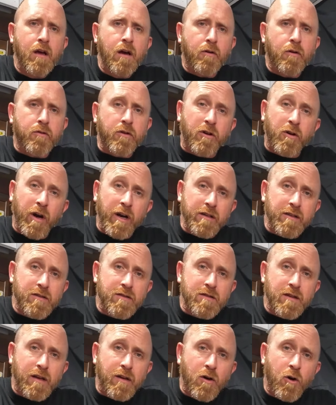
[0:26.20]
I'm going to crack this
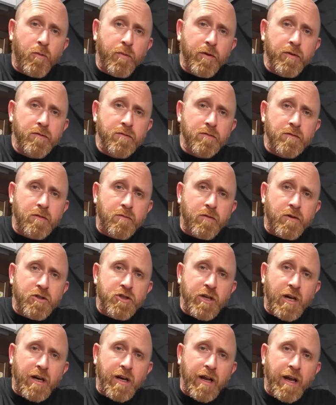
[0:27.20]
thing open. I'm going to
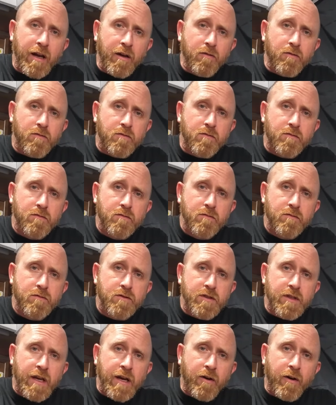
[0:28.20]
check it out,
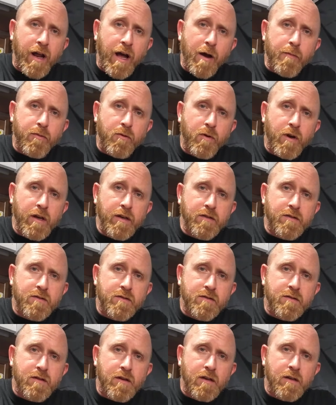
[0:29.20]
see how it
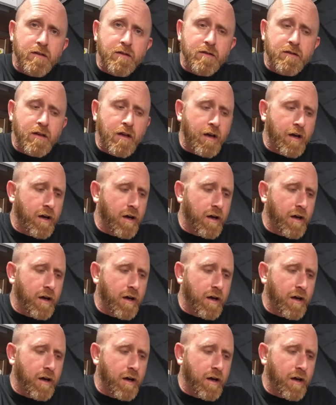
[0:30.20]
operates, and